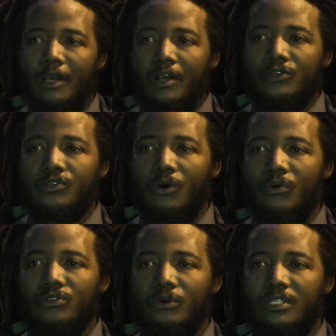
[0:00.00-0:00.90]
So
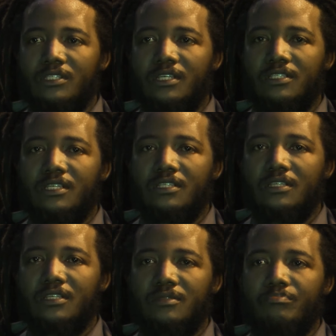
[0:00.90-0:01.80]

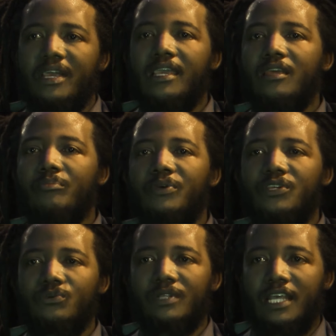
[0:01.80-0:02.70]
it's making
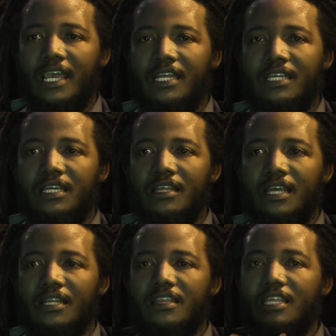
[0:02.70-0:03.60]
peace with the idea
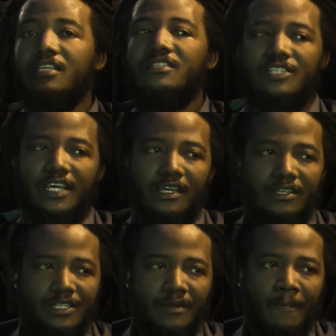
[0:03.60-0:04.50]
that things
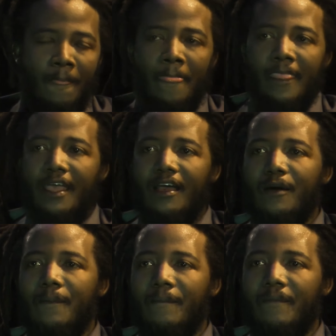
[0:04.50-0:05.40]
change,
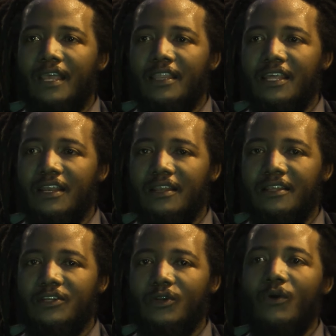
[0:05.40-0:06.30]
and then
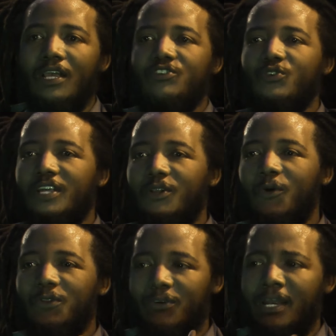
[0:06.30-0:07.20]
as you get
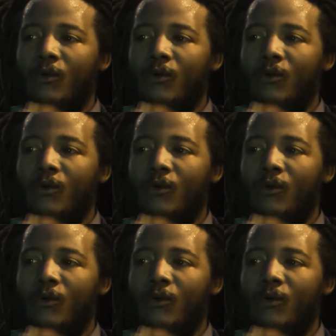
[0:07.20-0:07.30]
older, you're like,